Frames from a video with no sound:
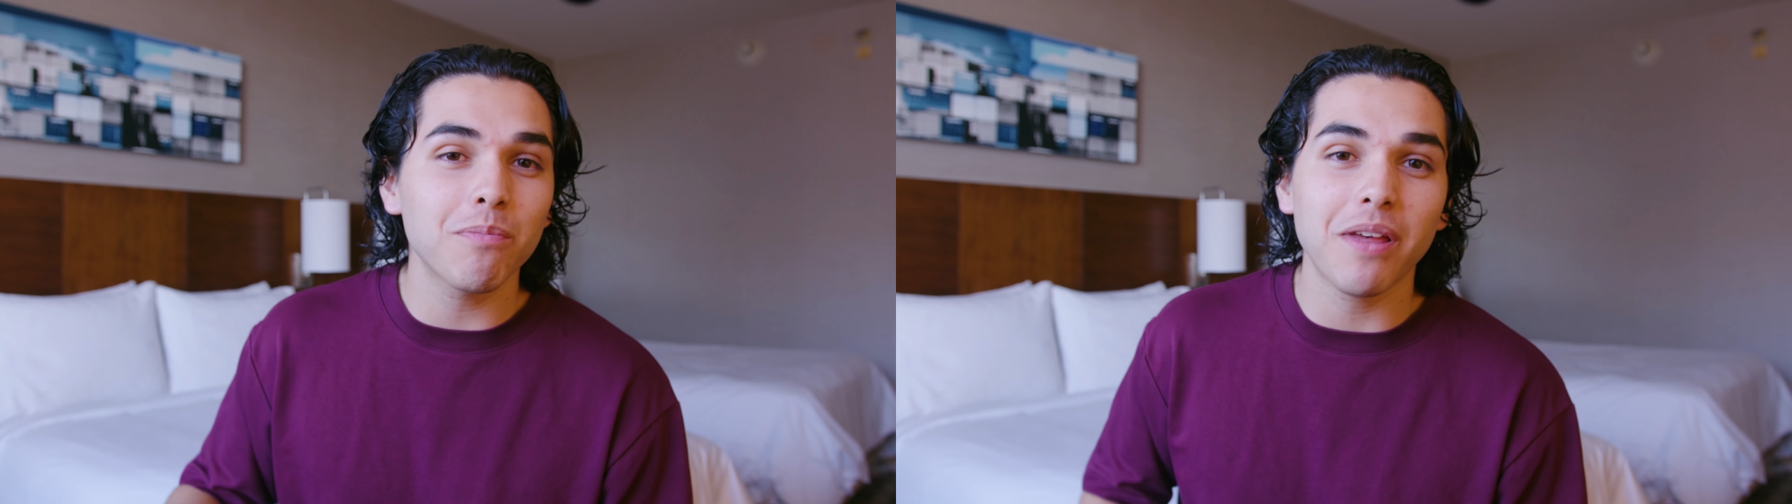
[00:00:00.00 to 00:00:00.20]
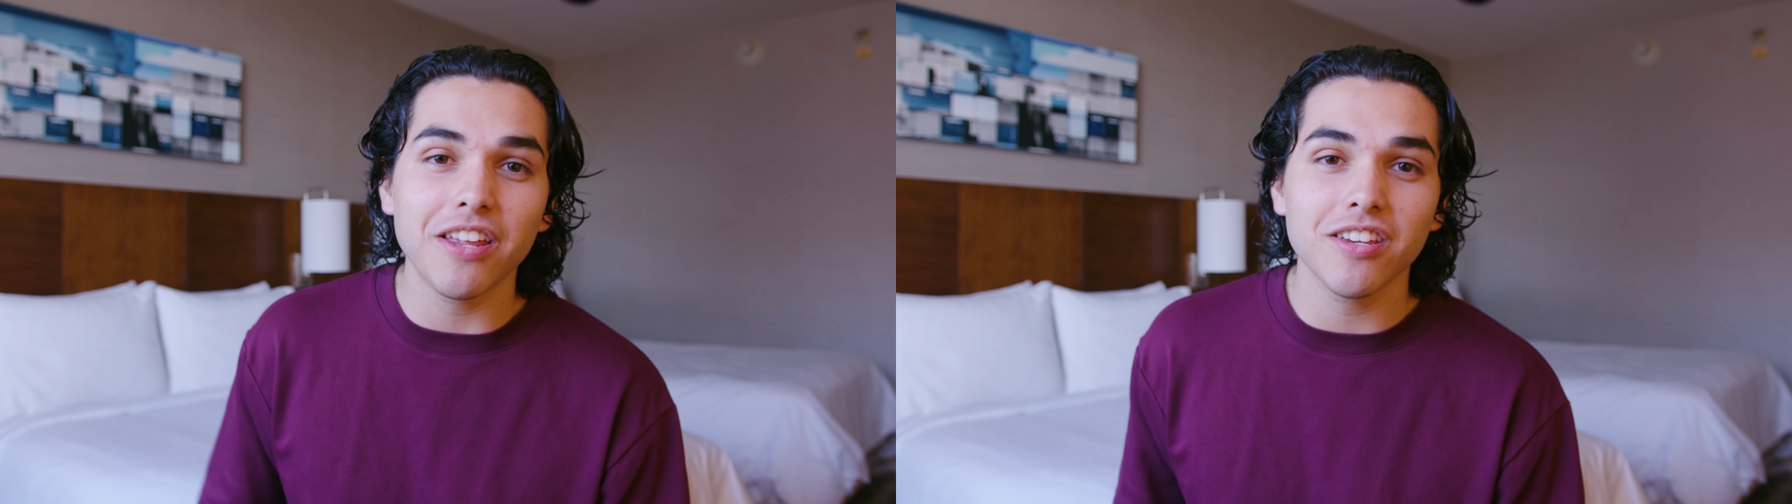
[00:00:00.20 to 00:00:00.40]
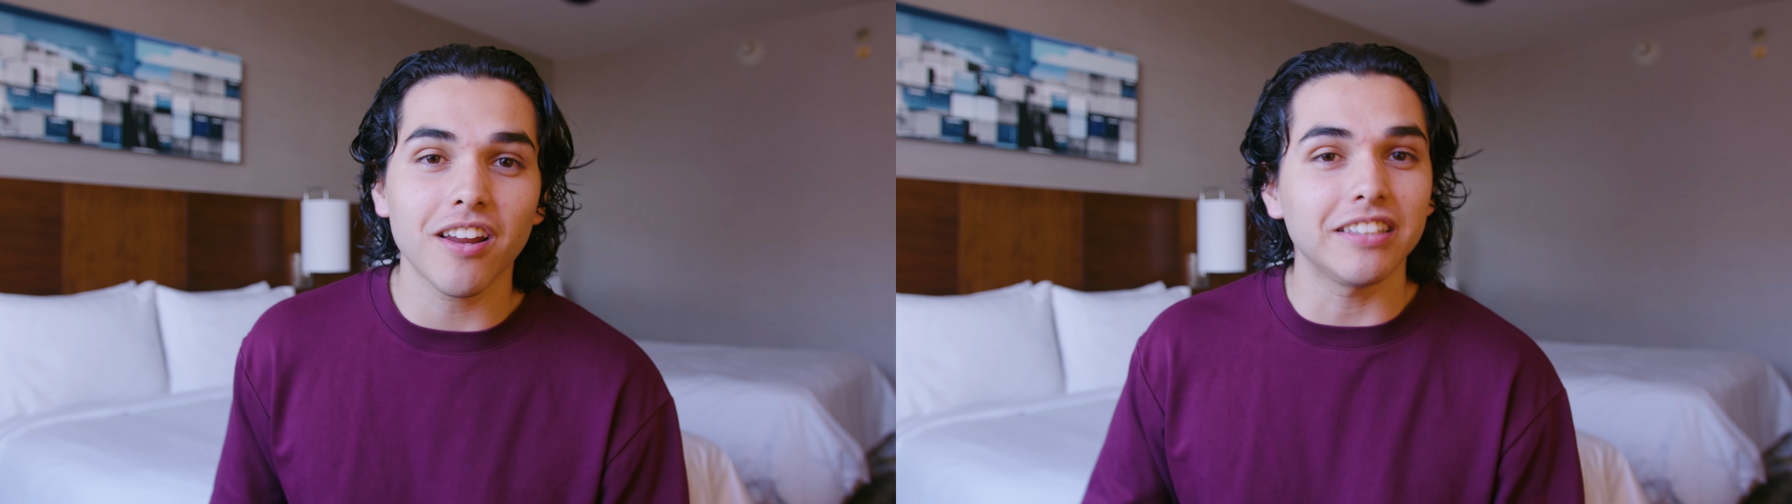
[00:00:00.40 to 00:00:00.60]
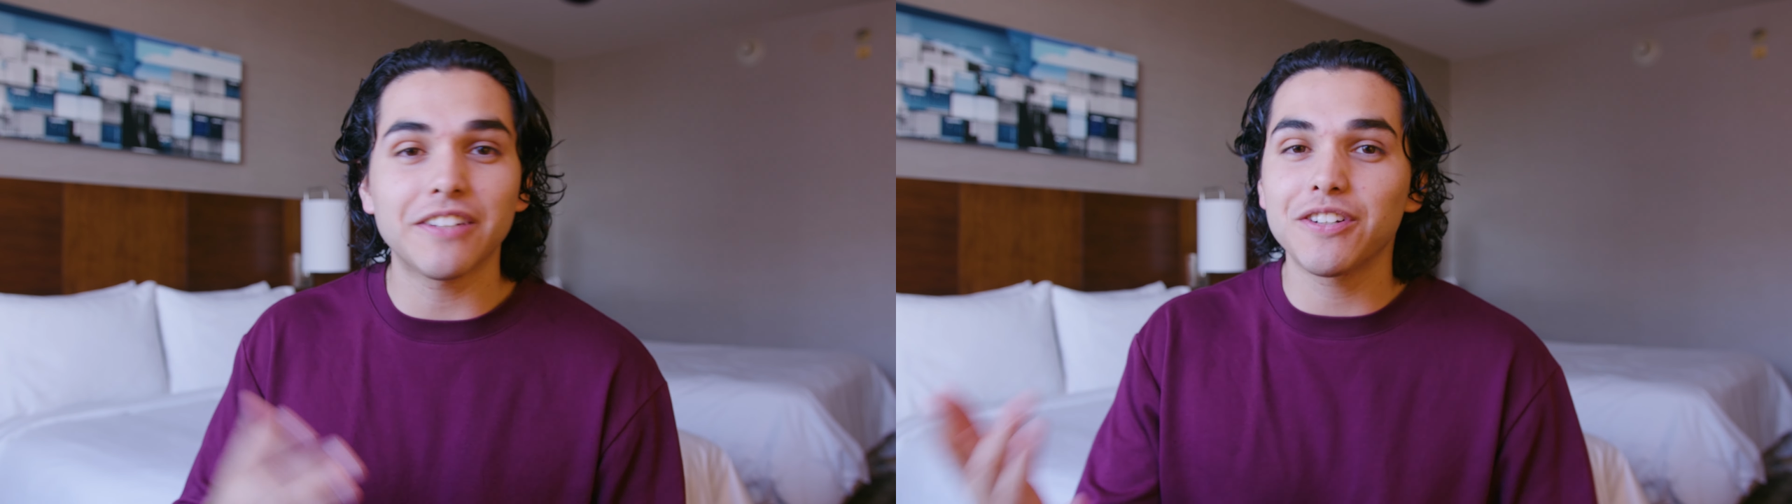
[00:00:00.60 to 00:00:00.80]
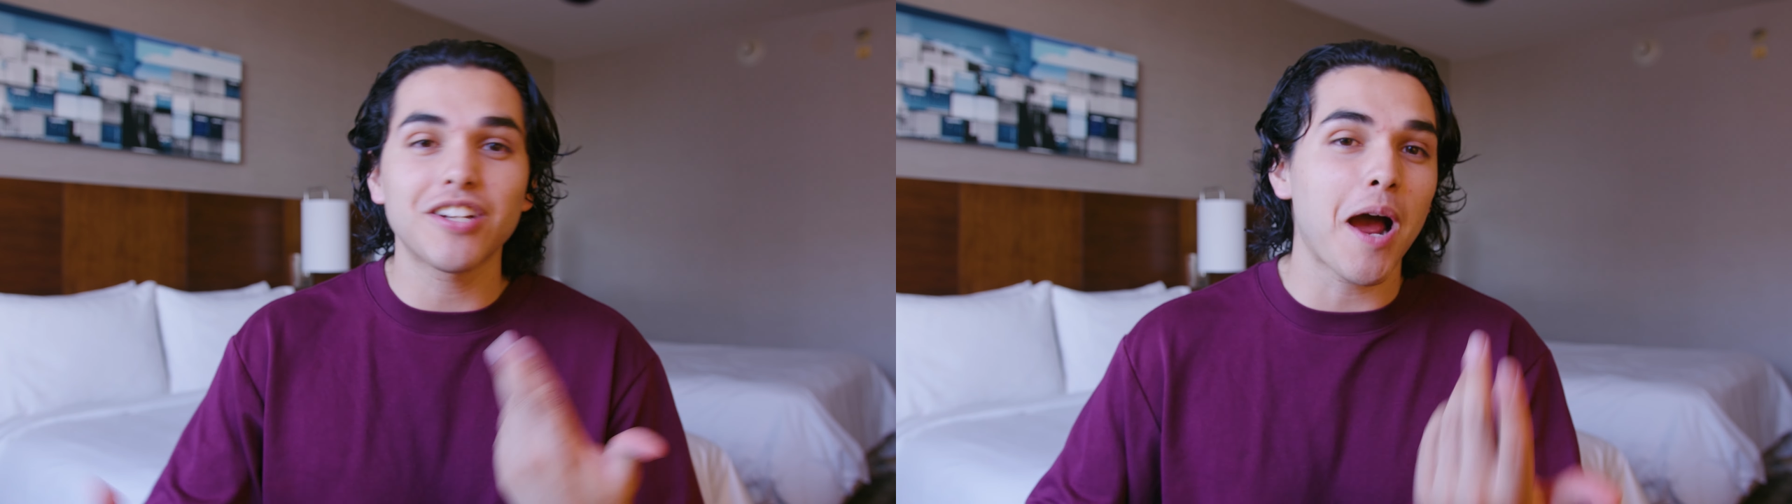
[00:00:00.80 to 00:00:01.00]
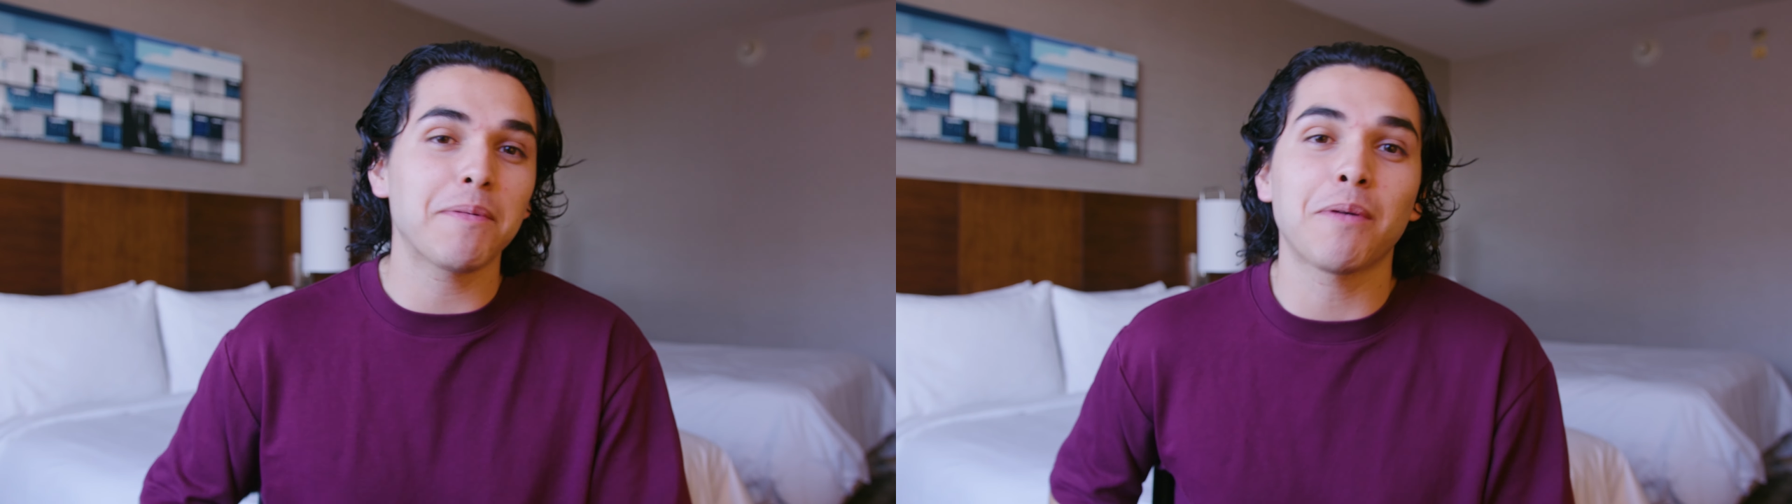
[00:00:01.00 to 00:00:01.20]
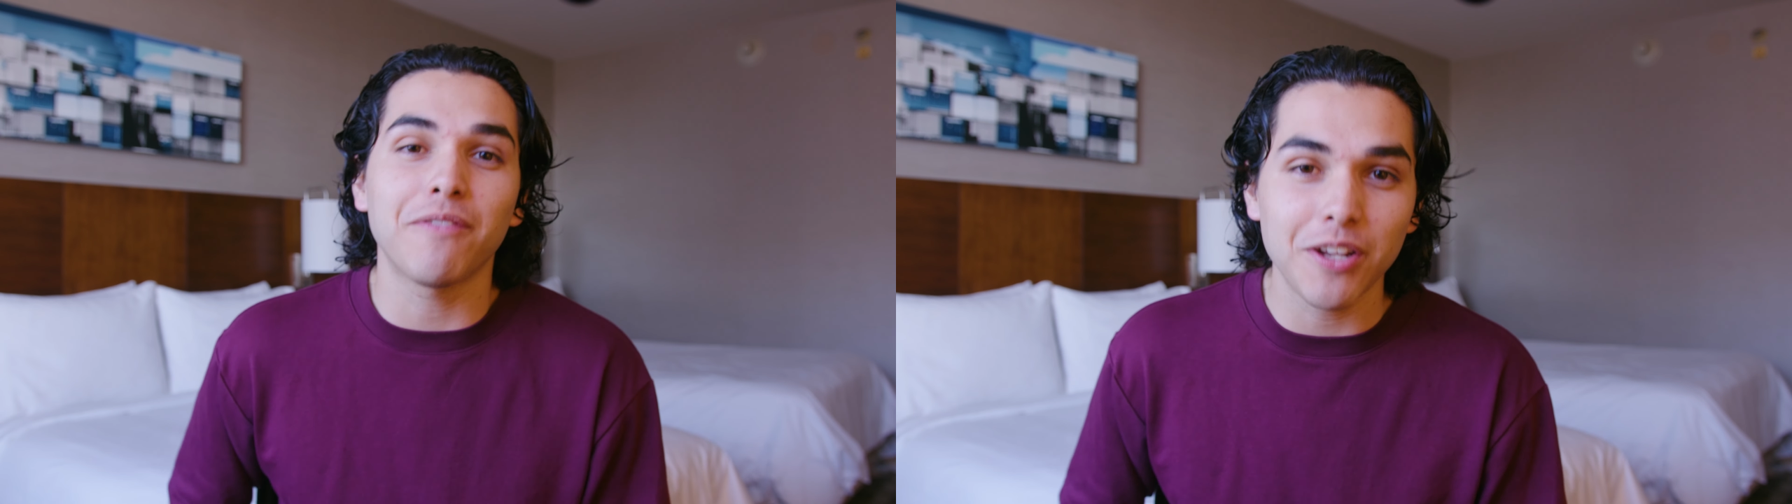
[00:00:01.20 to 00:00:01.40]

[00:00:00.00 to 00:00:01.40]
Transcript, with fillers: opinion on different topics about